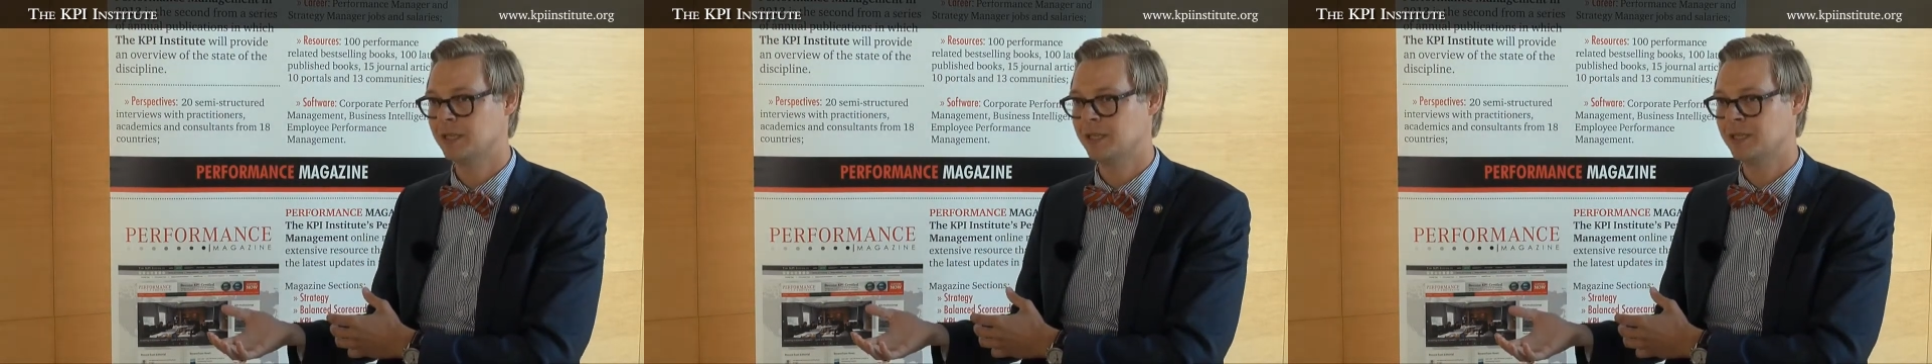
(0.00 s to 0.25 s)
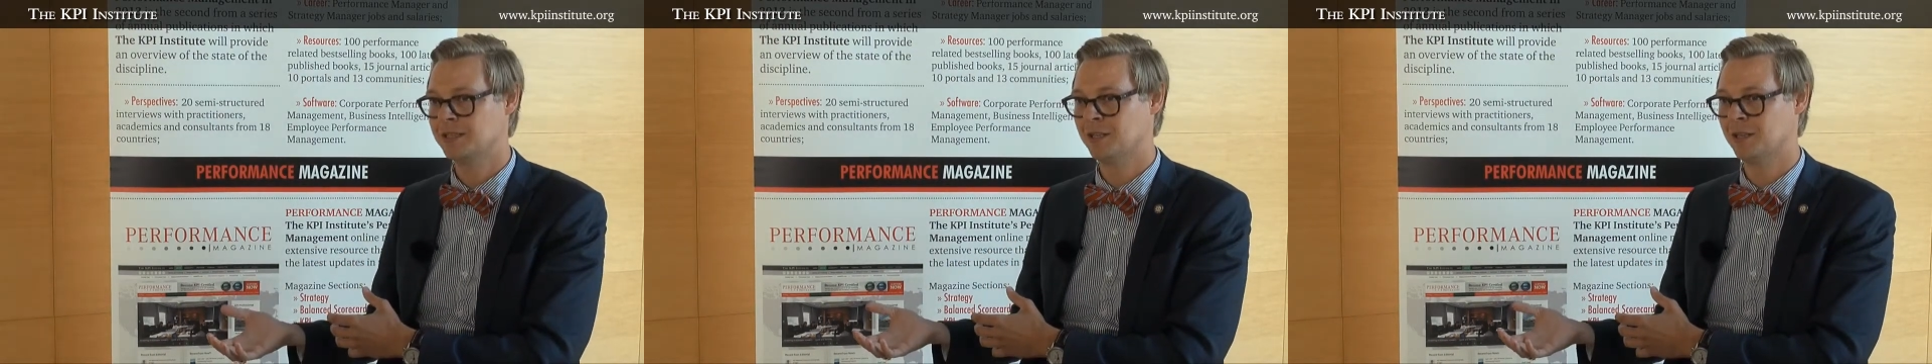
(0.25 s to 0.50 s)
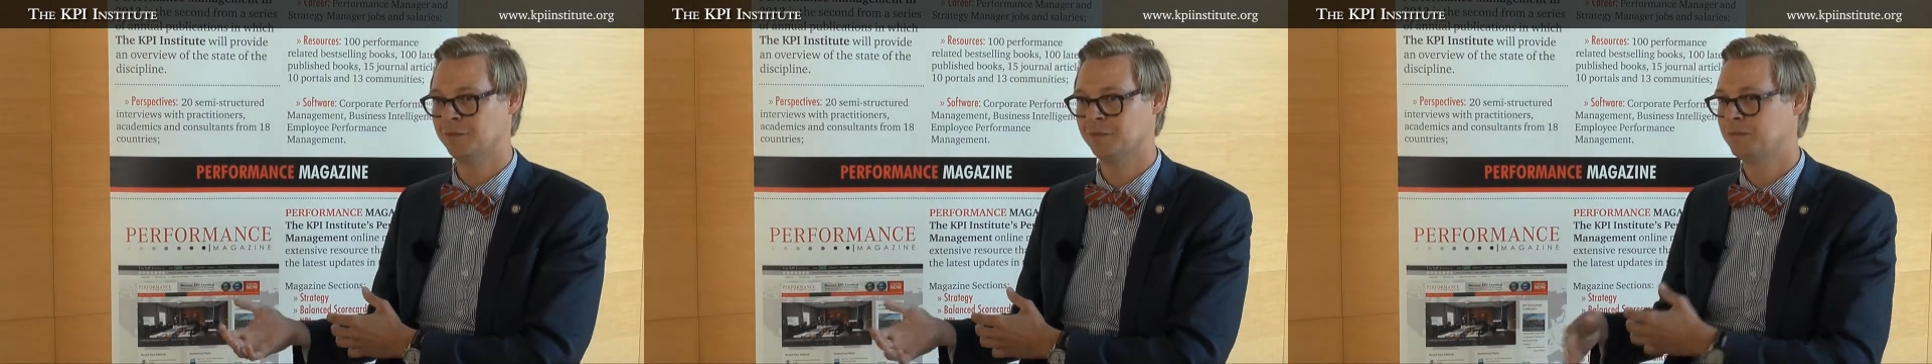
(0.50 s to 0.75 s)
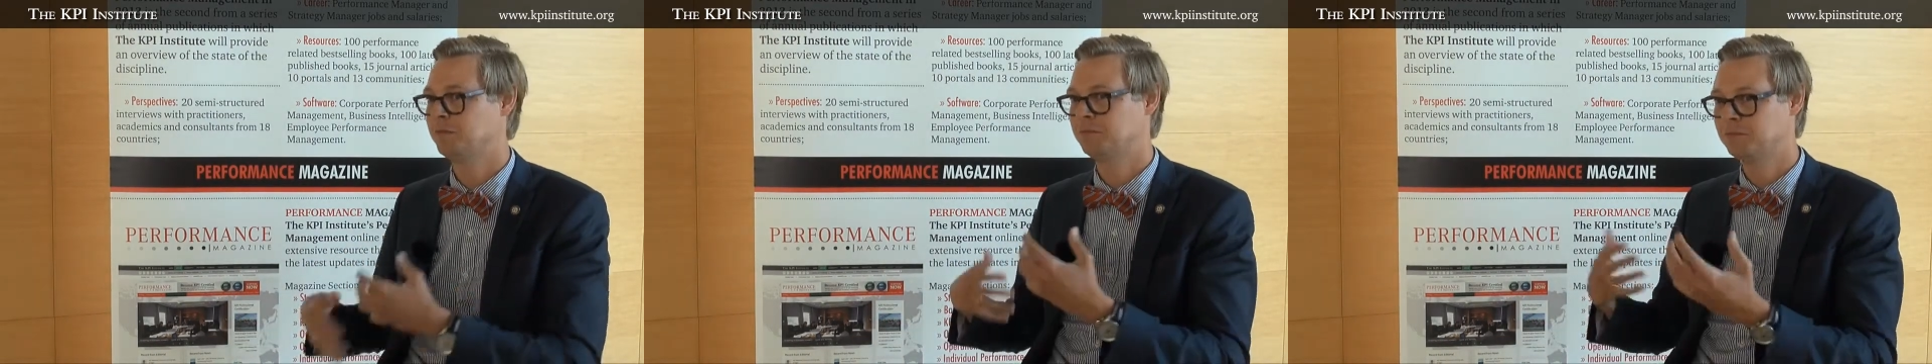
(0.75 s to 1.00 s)
instead of,
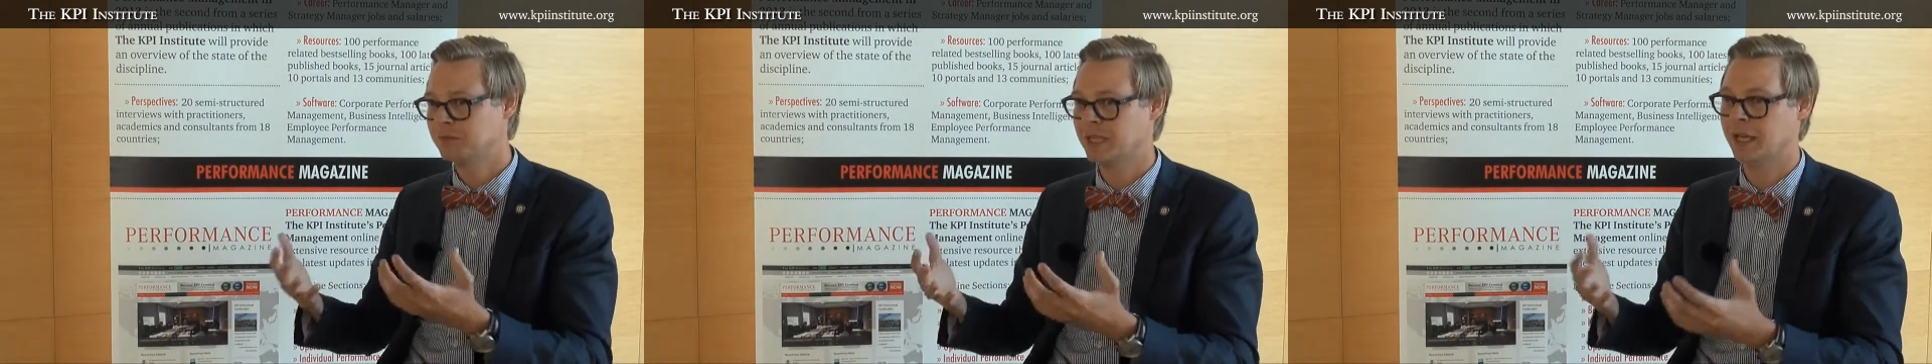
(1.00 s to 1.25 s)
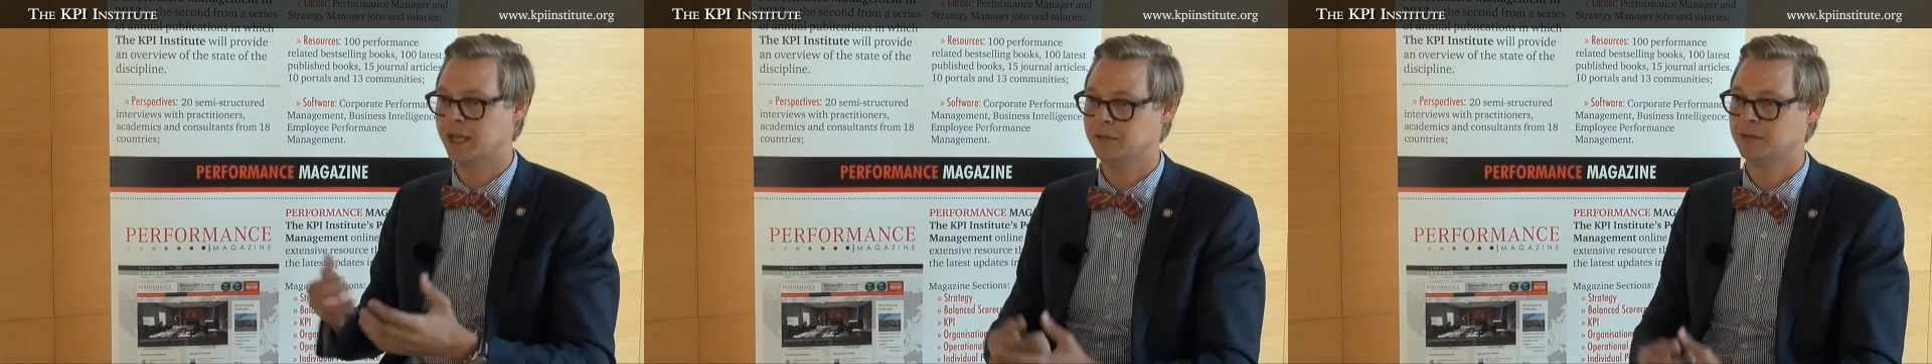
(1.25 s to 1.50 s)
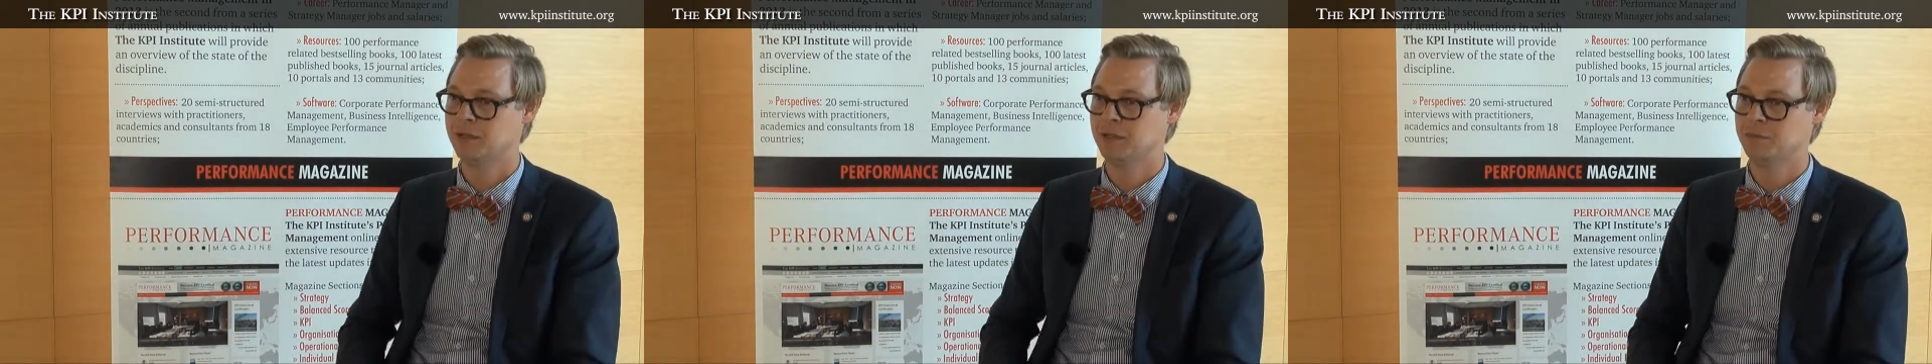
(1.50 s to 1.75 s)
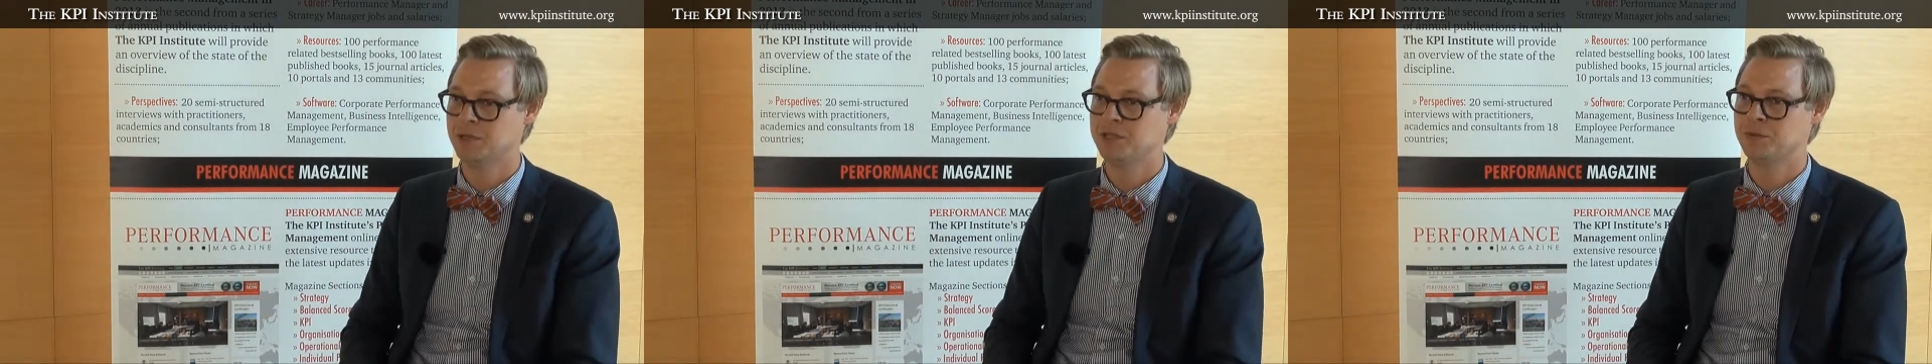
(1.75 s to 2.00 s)

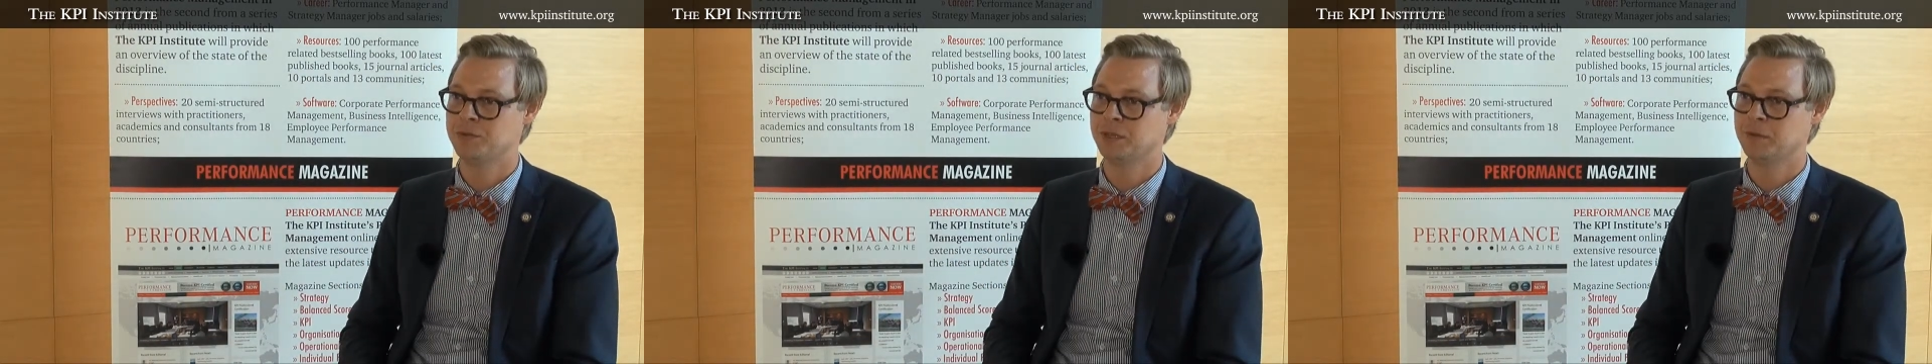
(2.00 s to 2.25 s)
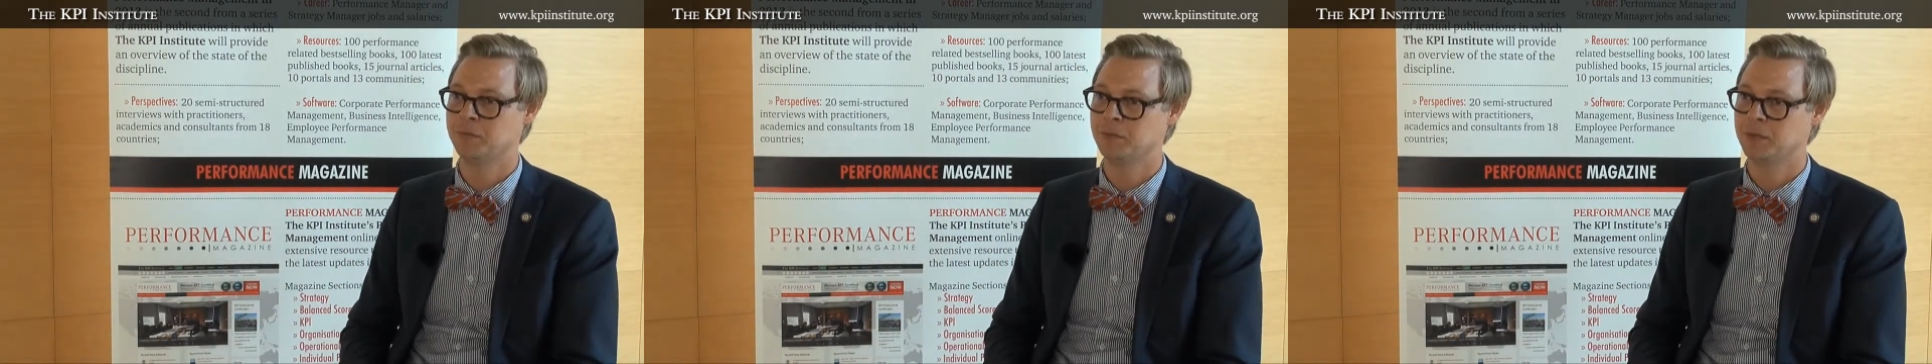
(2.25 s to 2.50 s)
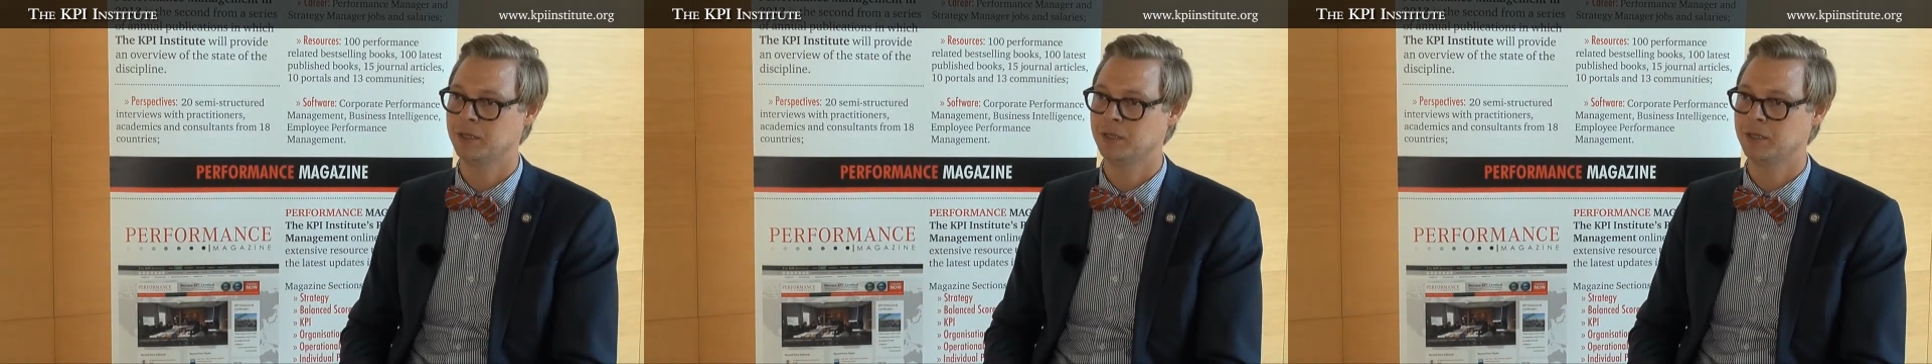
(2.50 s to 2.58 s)
misusing them.